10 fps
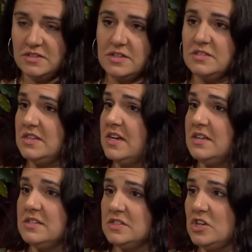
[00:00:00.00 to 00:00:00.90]
says that
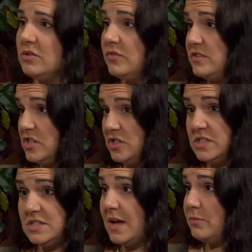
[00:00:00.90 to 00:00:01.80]
his general physician
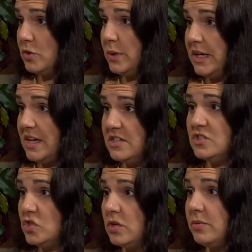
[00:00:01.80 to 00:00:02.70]
stopped doing a
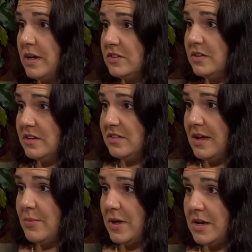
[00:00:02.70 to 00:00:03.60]
digital rectal
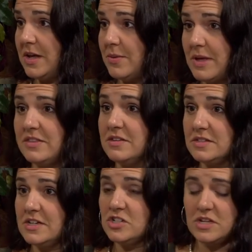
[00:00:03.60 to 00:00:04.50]
exam on him at this
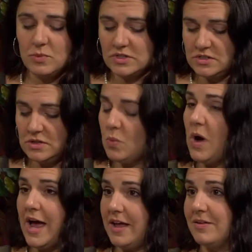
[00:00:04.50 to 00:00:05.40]
age, and he wants to know
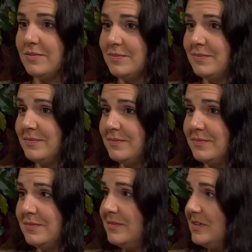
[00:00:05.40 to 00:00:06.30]
why.
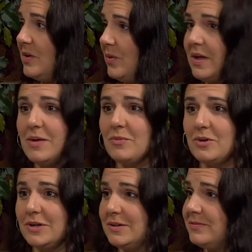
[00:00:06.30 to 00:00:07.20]
So I'm
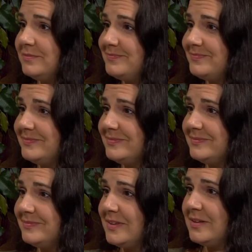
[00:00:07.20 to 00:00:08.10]
wondering if
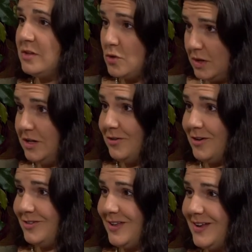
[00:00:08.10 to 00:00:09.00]
you can address that.